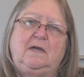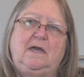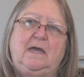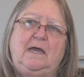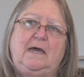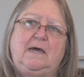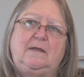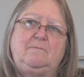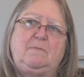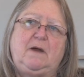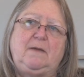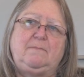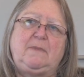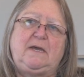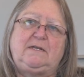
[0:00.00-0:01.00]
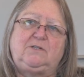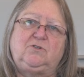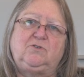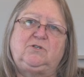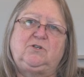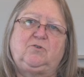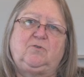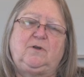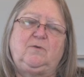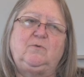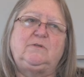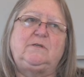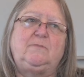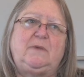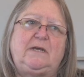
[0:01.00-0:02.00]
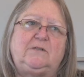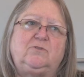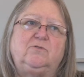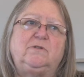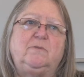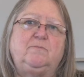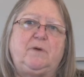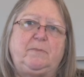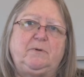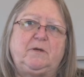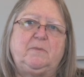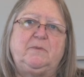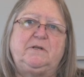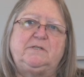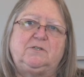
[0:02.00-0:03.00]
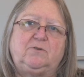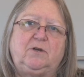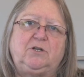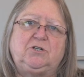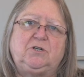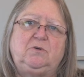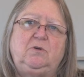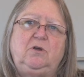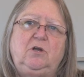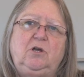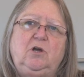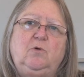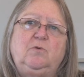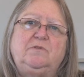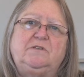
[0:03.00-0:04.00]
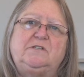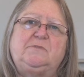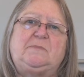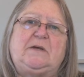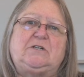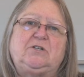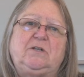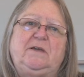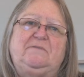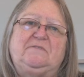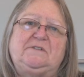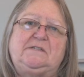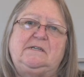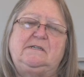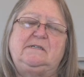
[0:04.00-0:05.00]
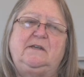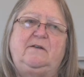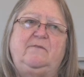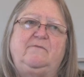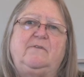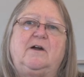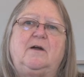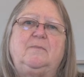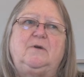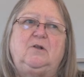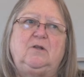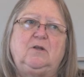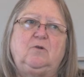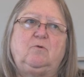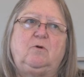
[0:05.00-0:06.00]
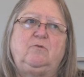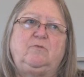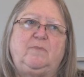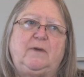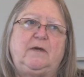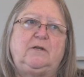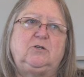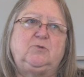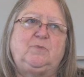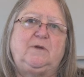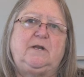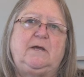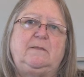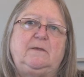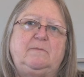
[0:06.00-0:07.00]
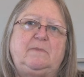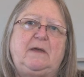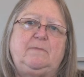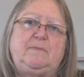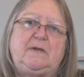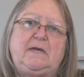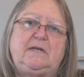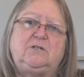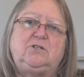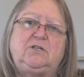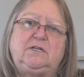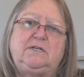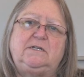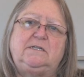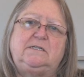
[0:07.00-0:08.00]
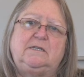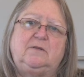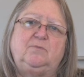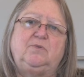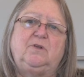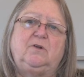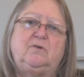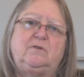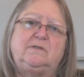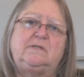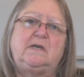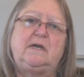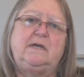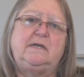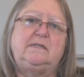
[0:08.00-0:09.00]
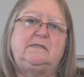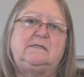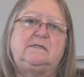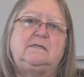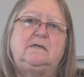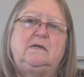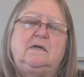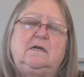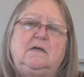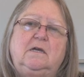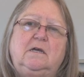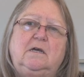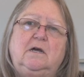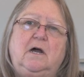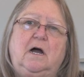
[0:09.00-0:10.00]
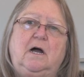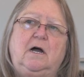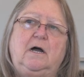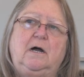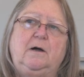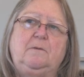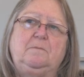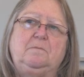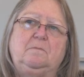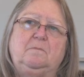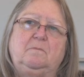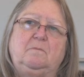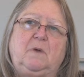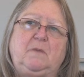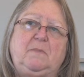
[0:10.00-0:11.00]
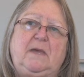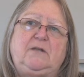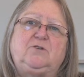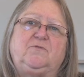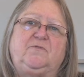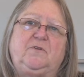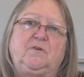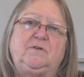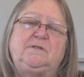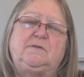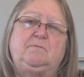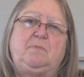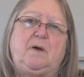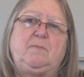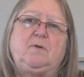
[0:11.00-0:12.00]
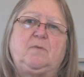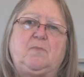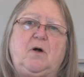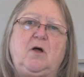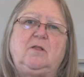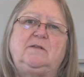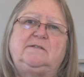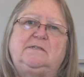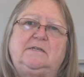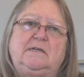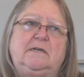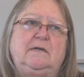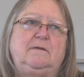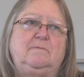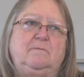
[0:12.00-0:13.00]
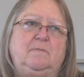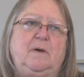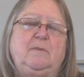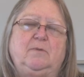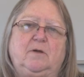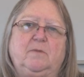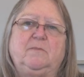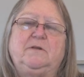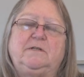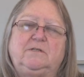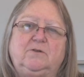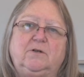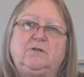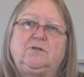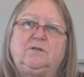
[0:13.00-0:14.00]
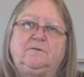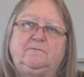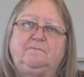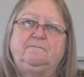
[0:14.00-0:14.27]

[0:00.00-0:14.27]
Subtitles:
and my master's degree was a master's in public administration with a special emphasis in environmental and growth management. And then my PhD is in political science. My major field is in public policy and public administration.